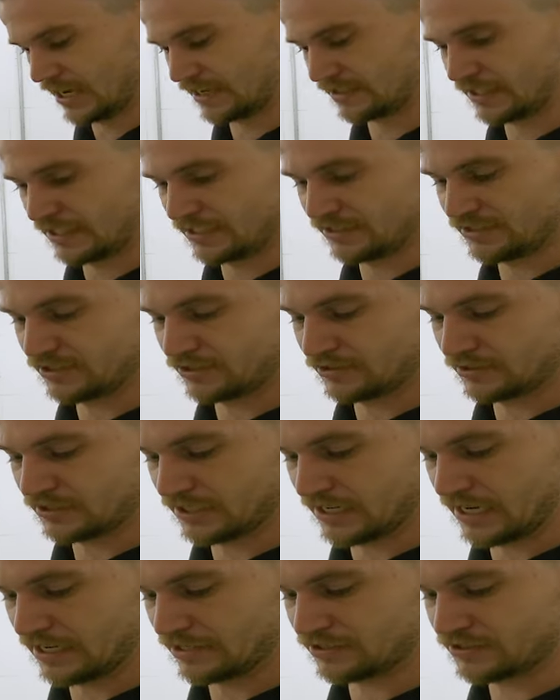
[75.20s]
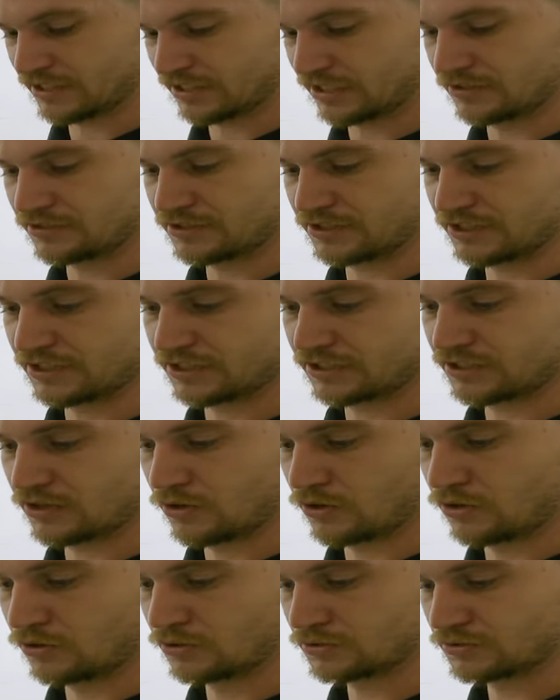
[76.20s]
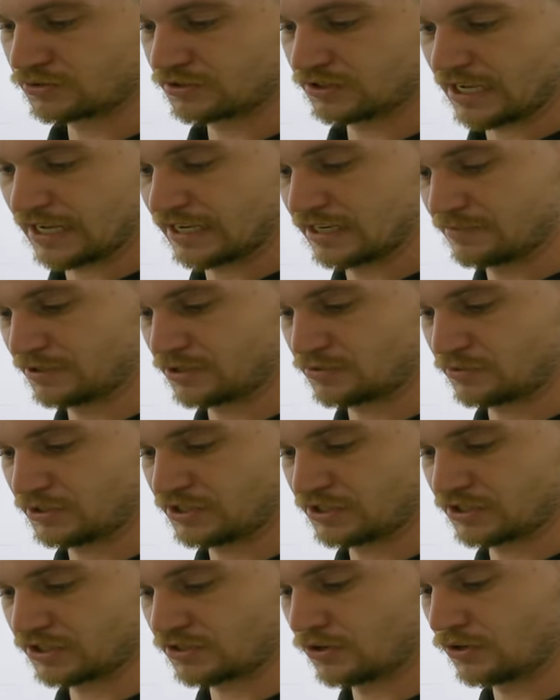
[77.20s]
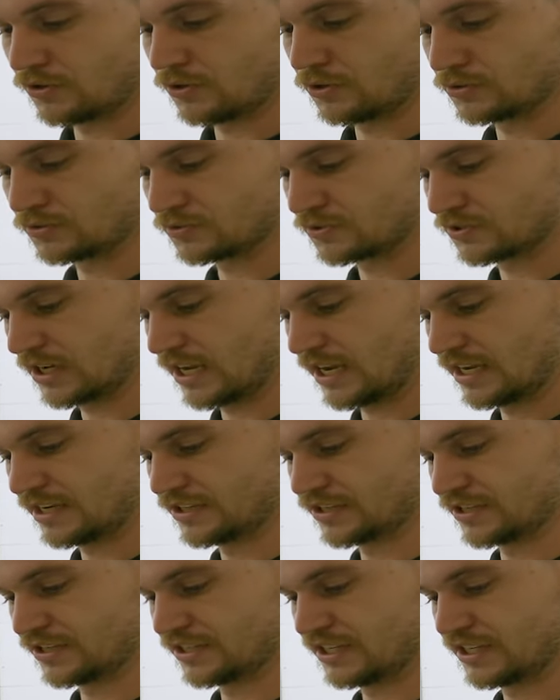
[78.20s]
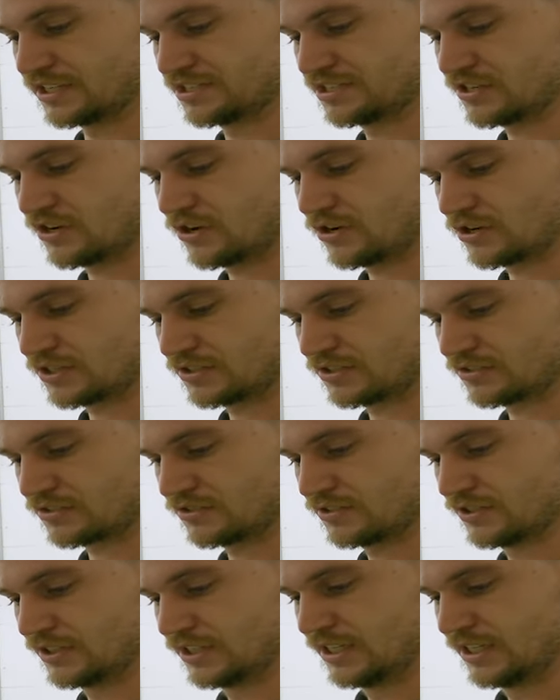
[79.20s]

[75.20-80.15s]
have these two connectors that go to your coils, like in between your coils and your engine harness.